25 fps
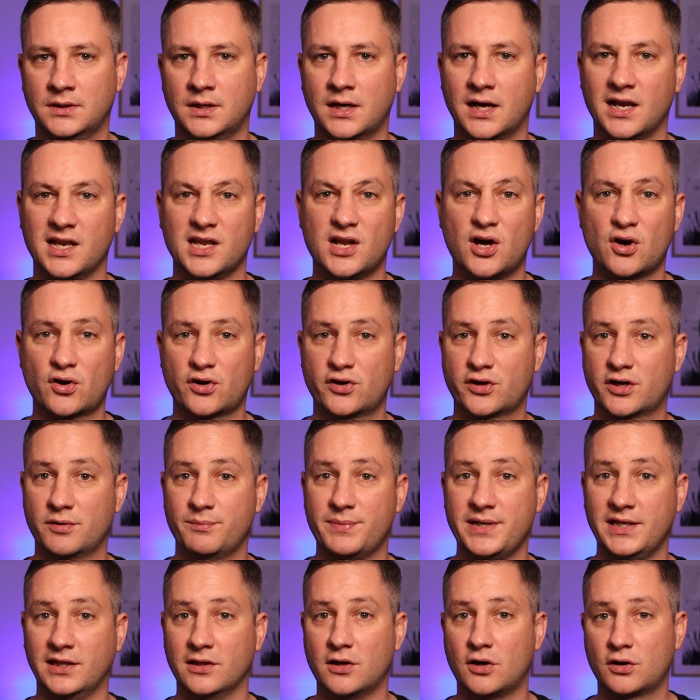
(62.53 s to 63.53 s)
A lock can
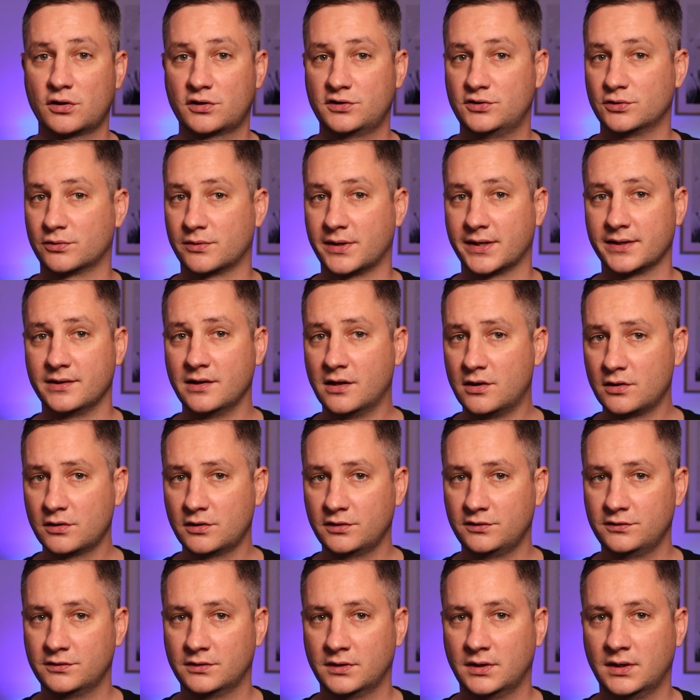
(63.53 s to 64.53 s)
be locked or
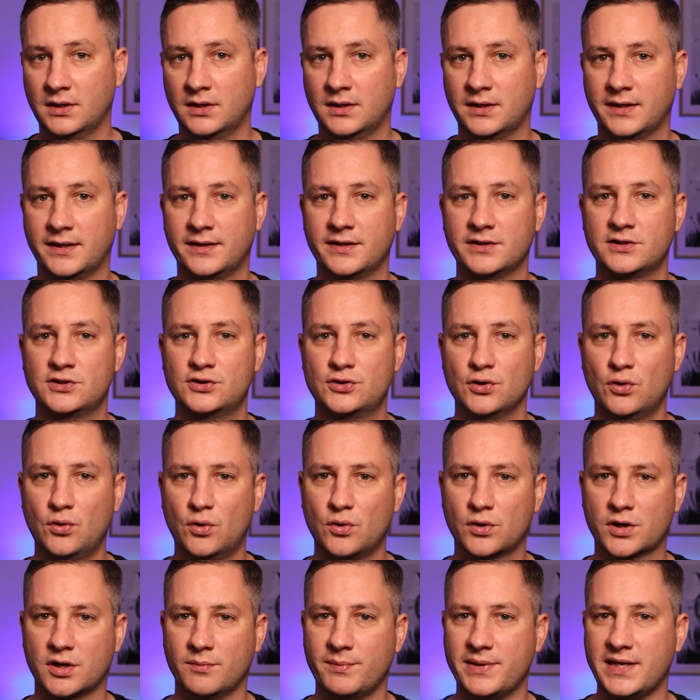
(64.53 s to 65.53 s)
unlocked, and a
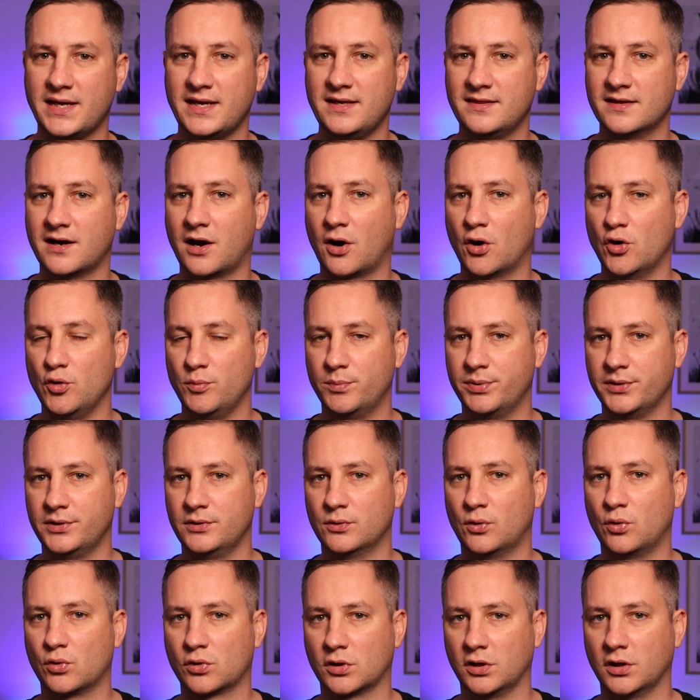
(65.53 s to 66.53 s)
door can be either open or